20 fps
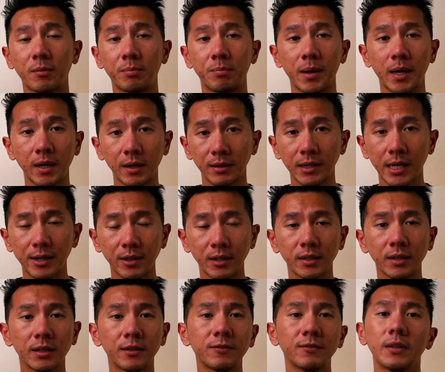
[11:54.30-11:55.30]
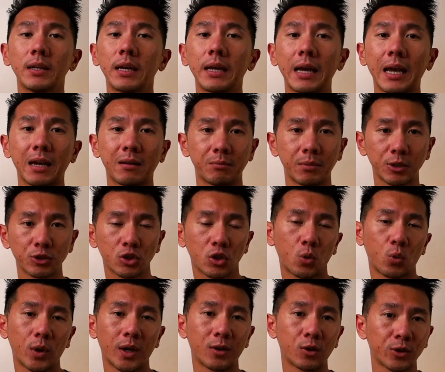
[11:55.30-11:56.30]
better narrative, and make sure
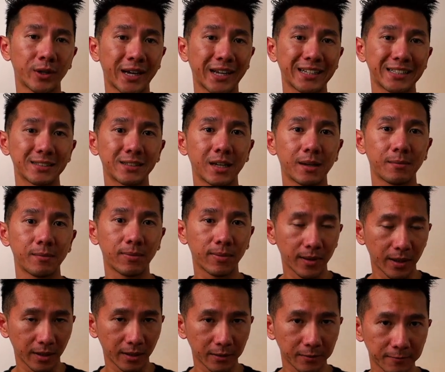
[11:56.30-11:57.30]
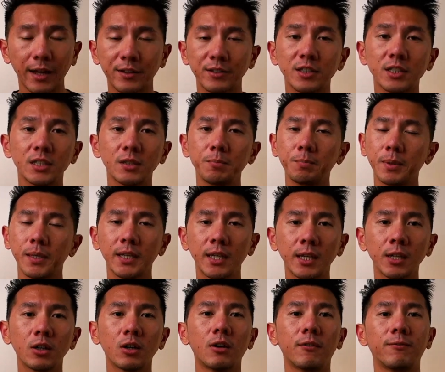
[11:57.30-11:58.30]
we're looking at the same thing. And
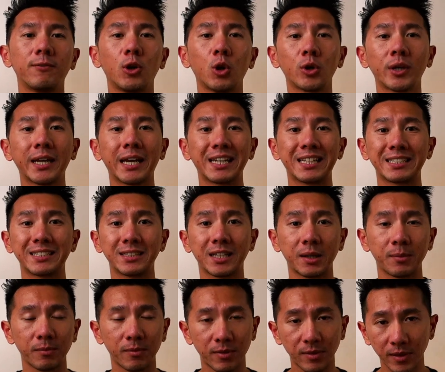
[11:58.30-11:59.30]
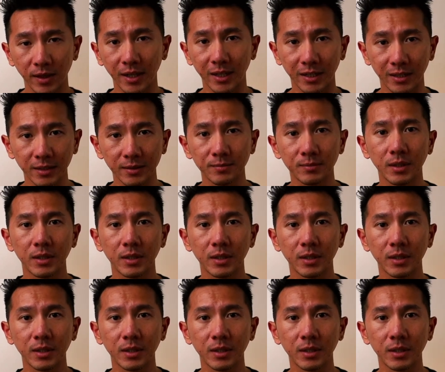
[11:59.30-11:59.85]
speaking of looking at the same thing,